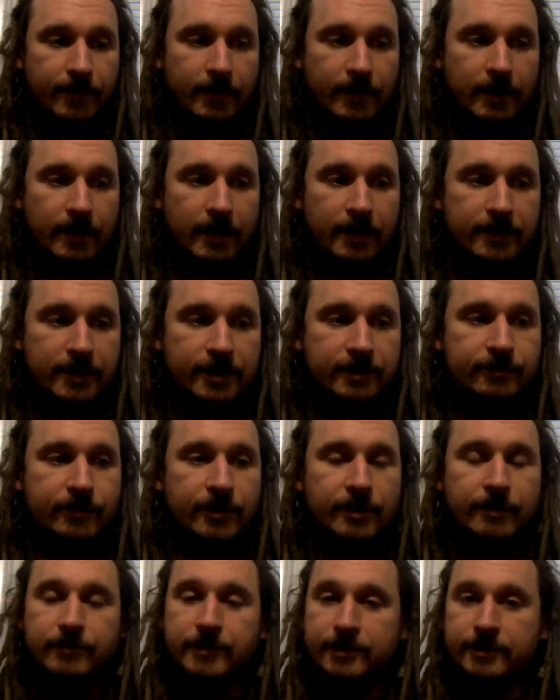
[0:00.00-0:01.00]
at this
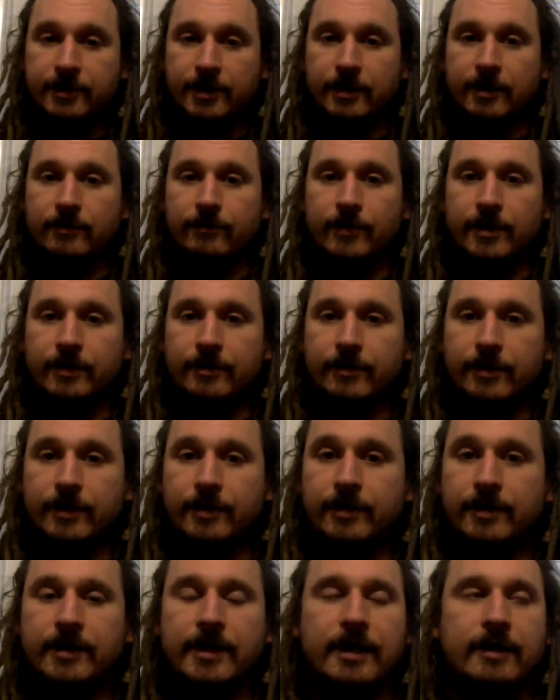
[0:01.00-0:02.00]
point, we started
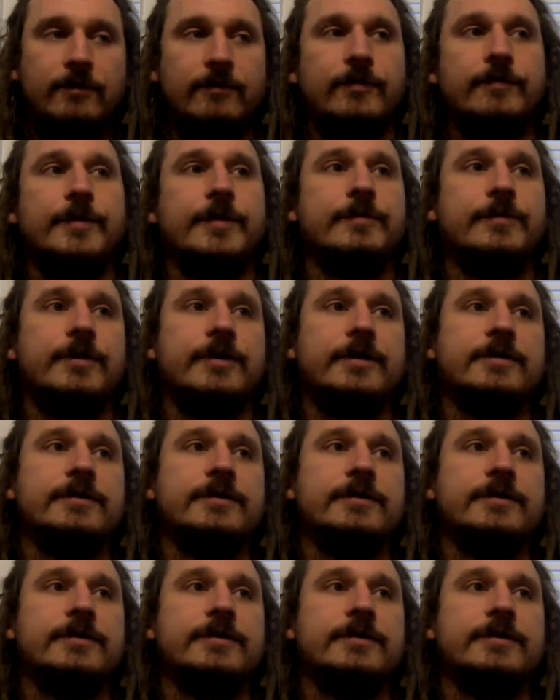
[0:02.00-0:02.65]
wondering, and I don't remember